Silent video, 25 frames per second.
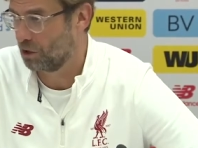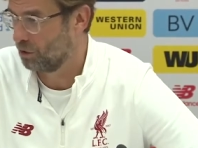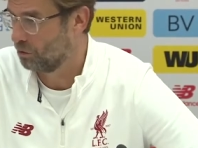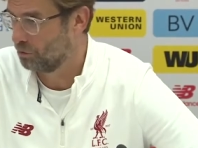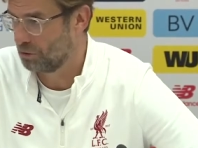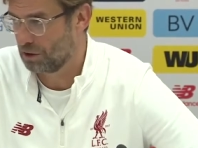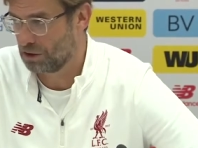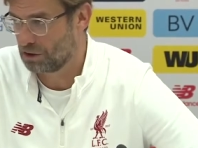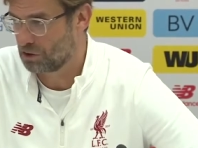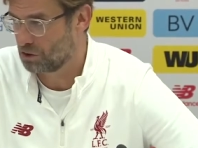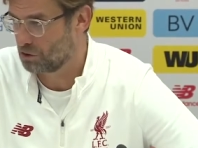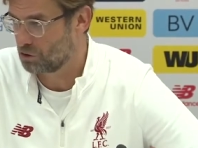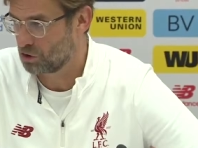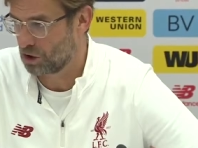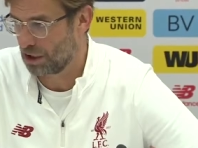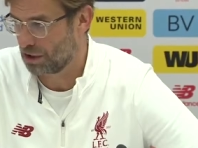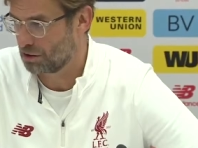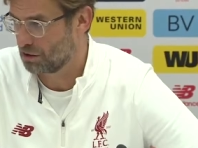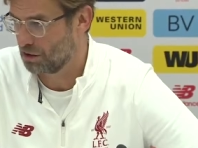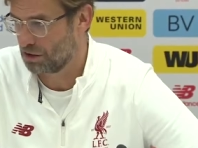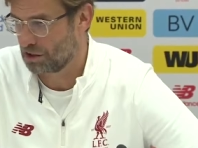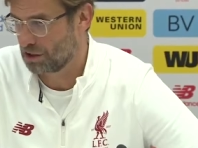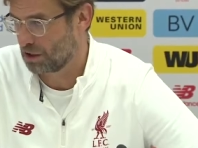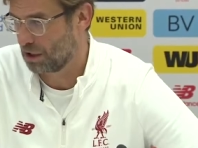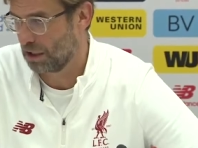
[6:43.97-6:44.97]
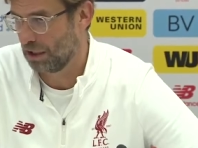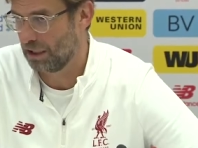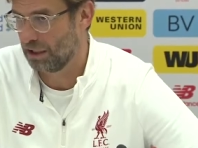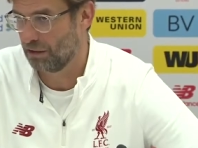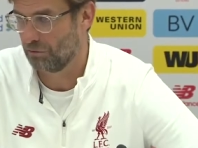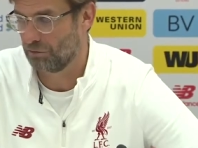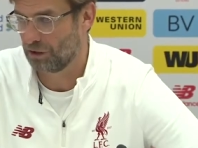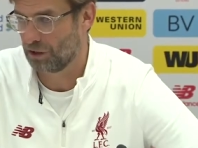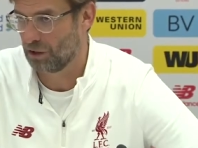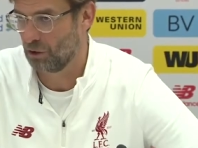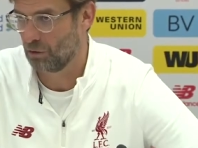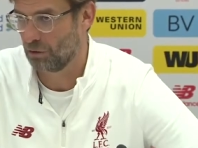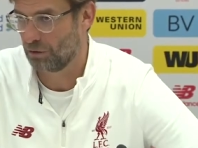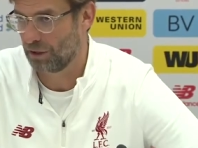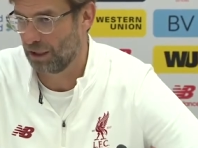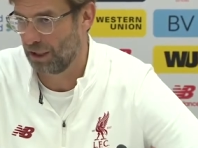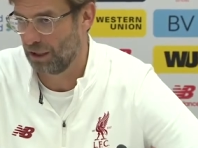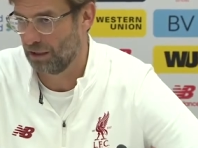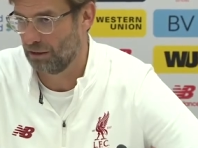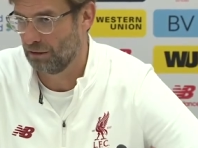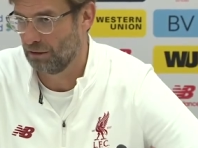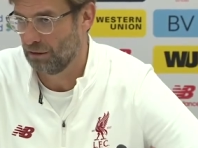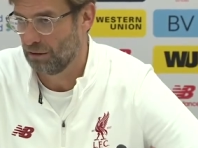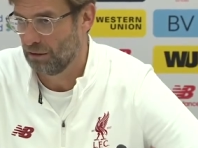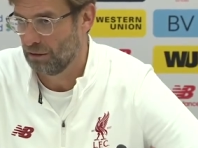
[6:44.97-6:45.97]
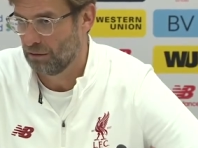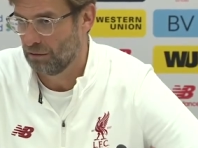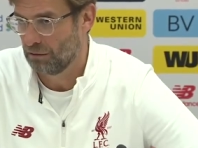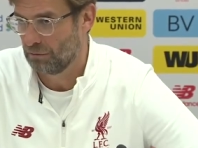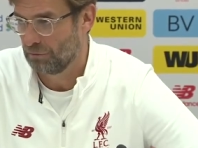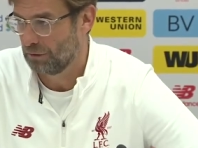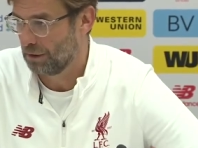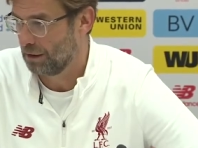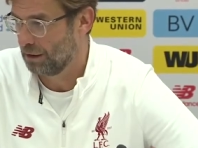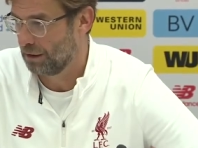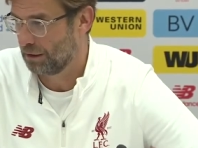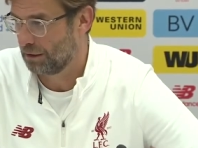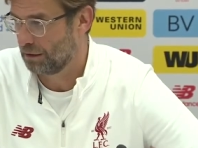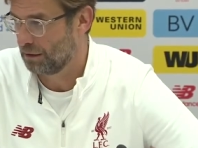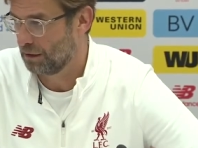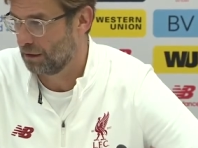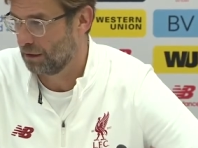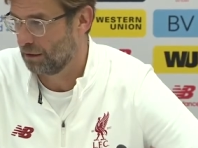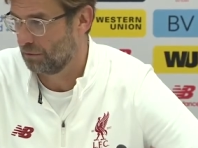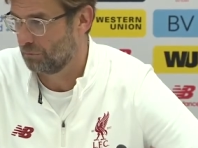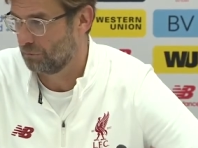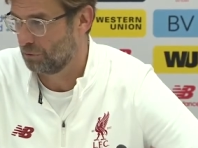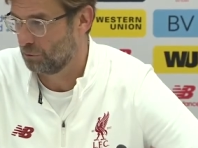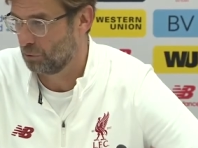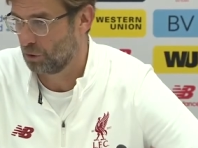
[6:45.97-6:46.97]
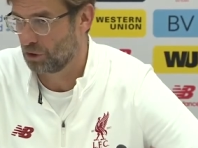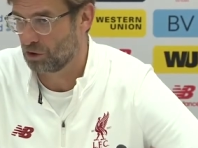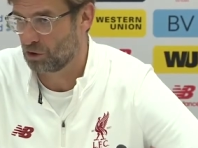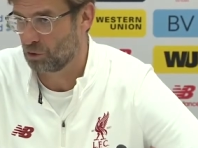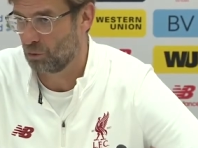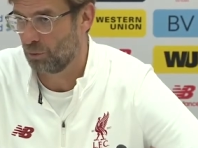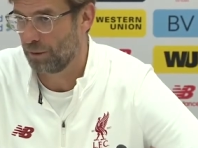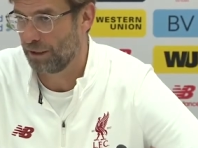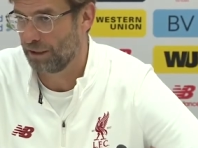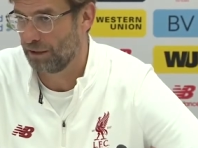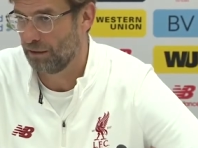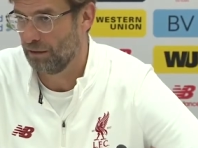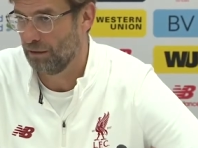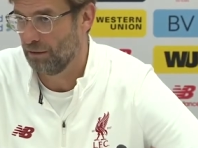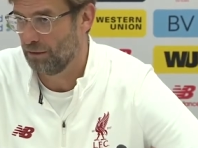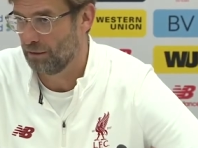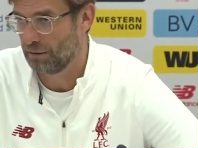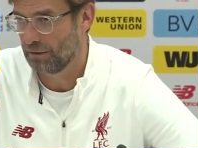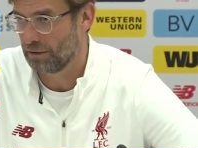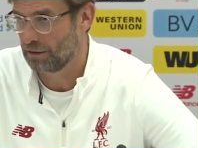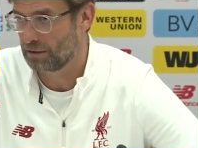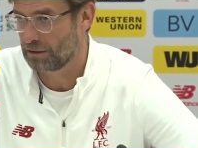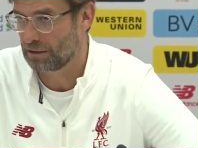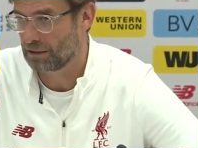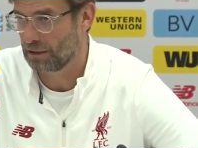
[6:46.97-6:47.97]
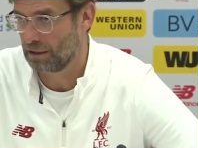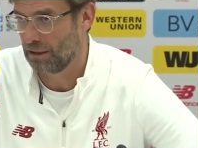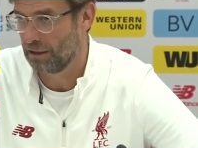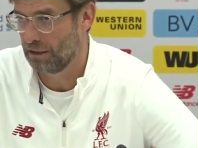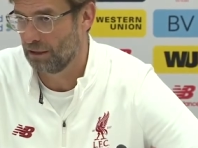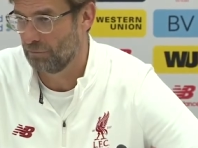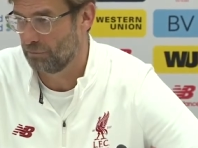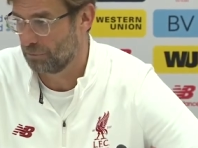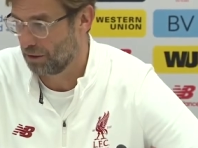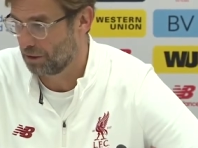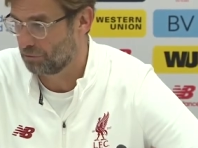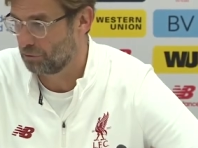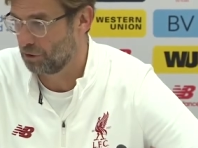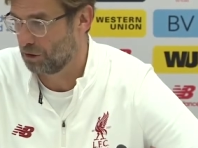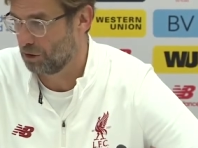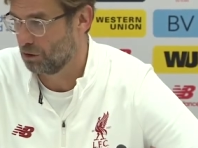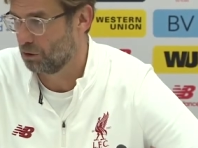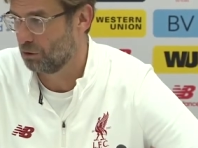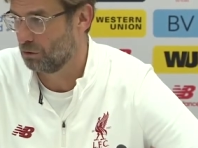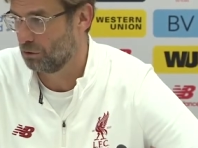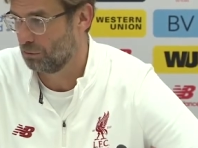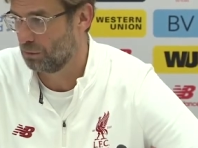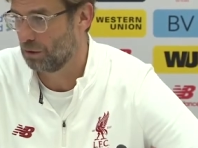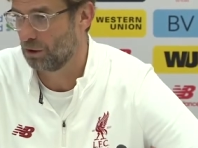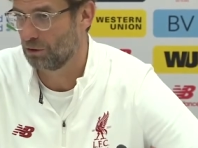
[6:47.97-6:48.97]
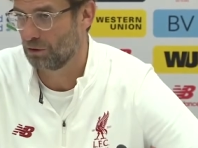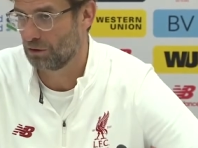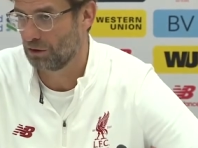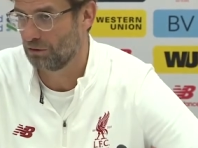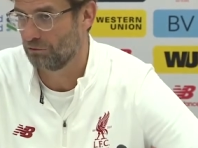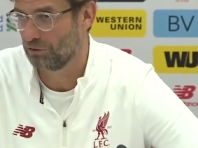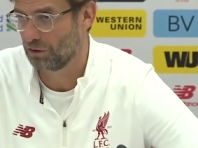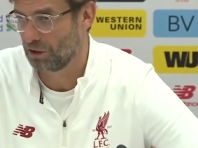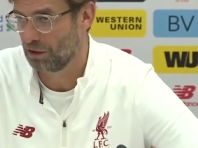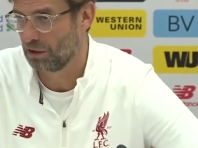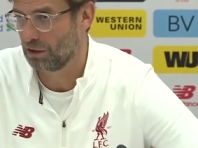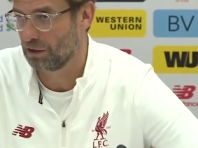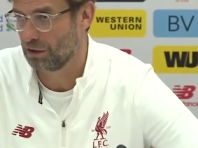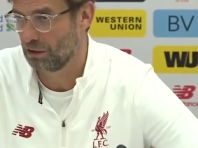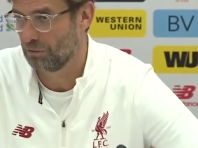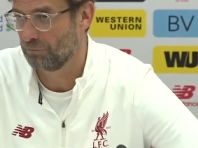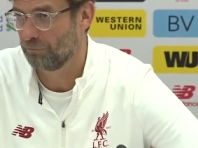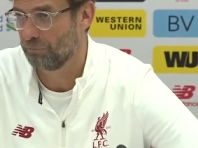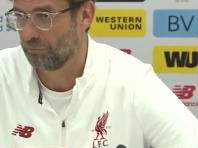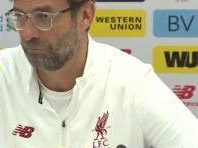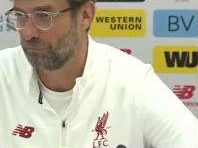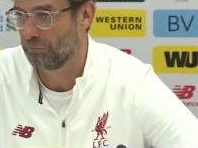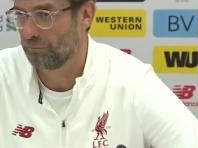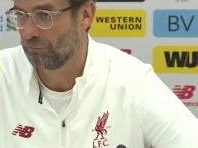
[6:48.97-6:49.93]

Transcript: So it's clear we go there and we want to win. That's clear, but we know about the difficulty.